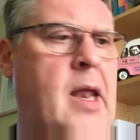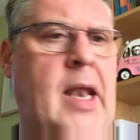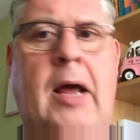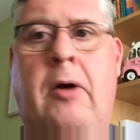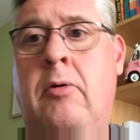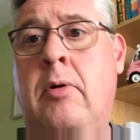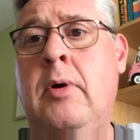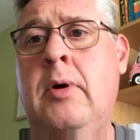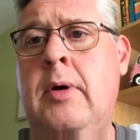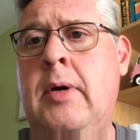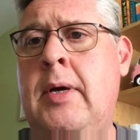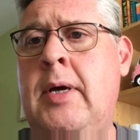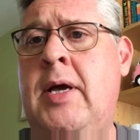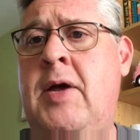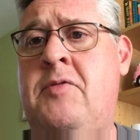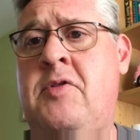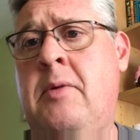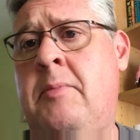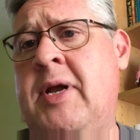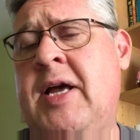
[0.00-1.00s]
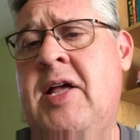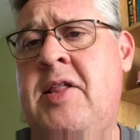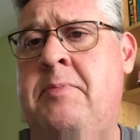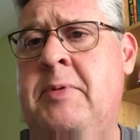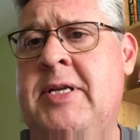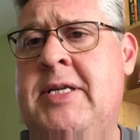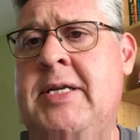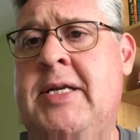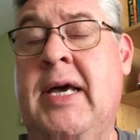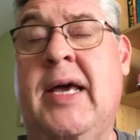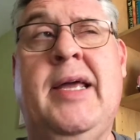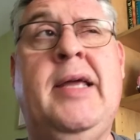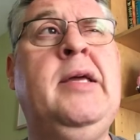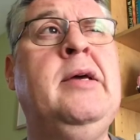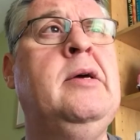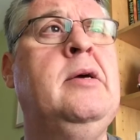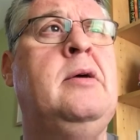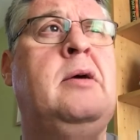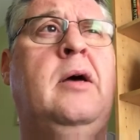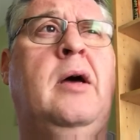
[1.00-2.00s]
Now, if somebody asked me
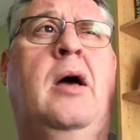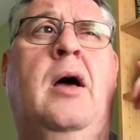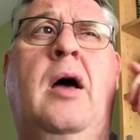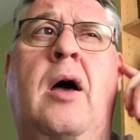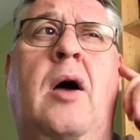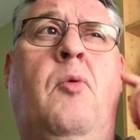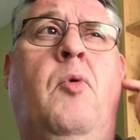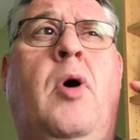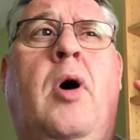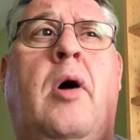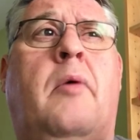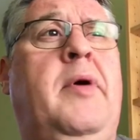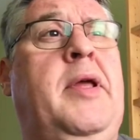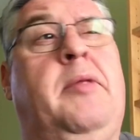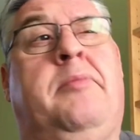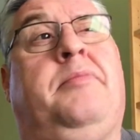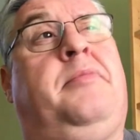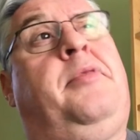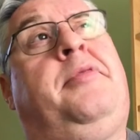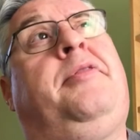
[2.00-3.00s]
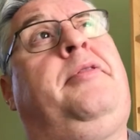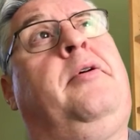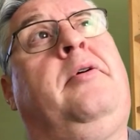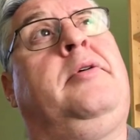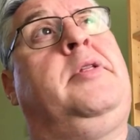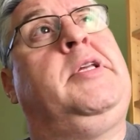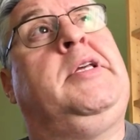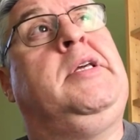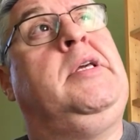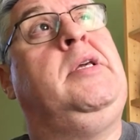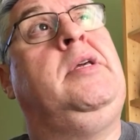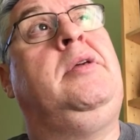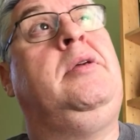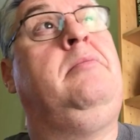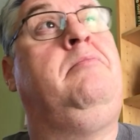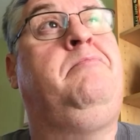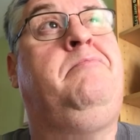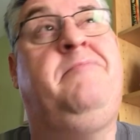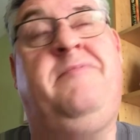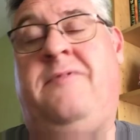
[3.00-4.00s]
today, uh, what are we
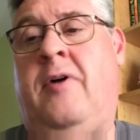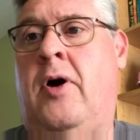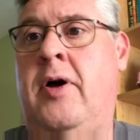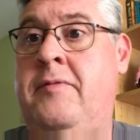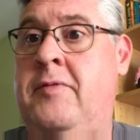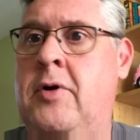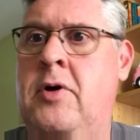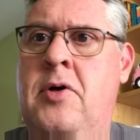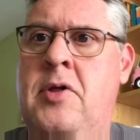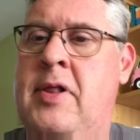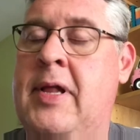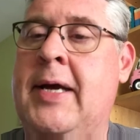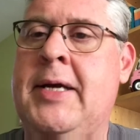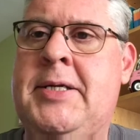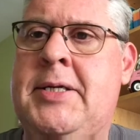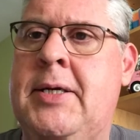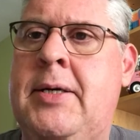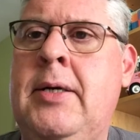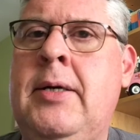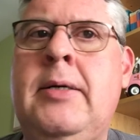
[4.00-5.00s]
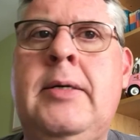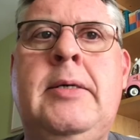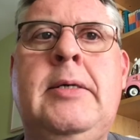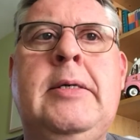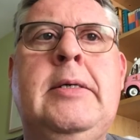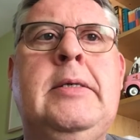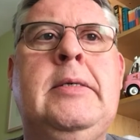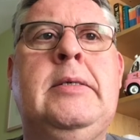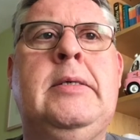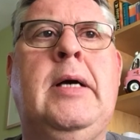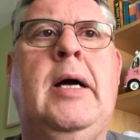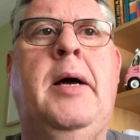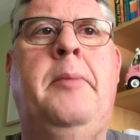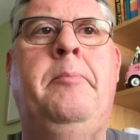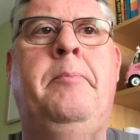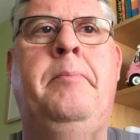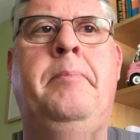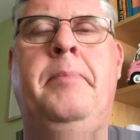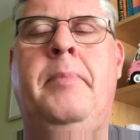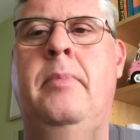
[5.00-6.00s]
35 years later,
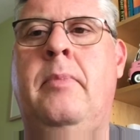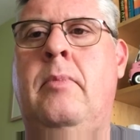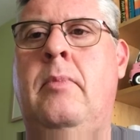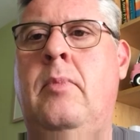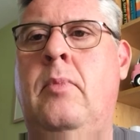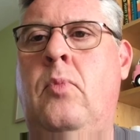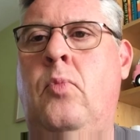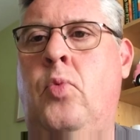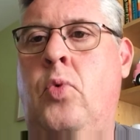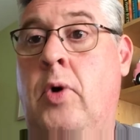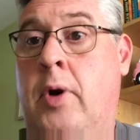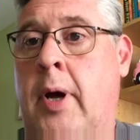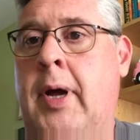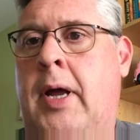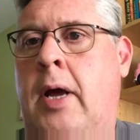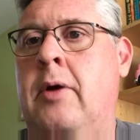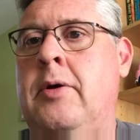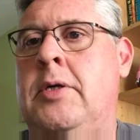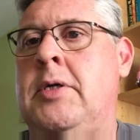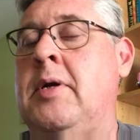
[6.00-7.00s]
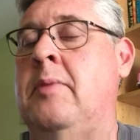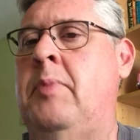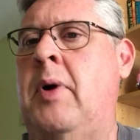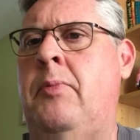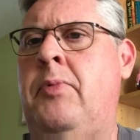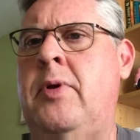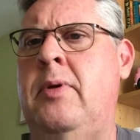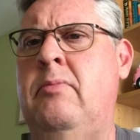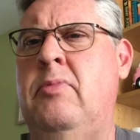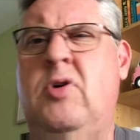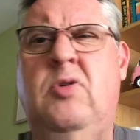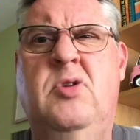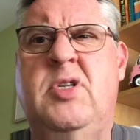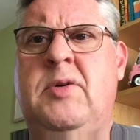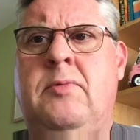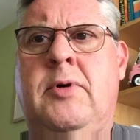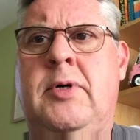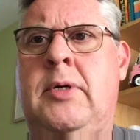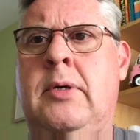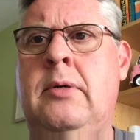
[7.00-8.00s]
um, would I go to Puppenham? Of
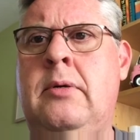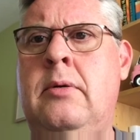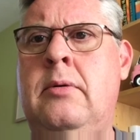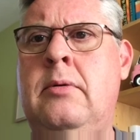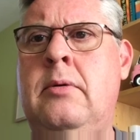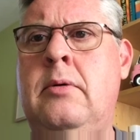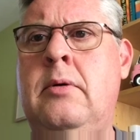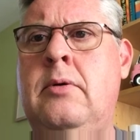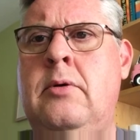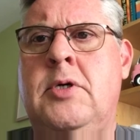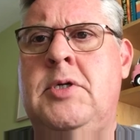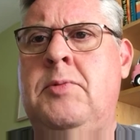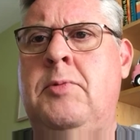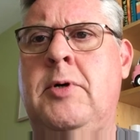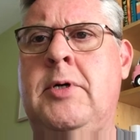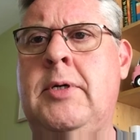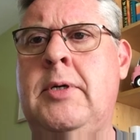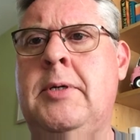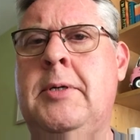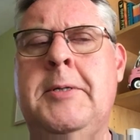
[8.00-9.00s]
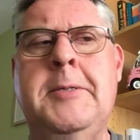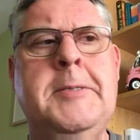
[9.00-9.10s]
course I would. Of course I would.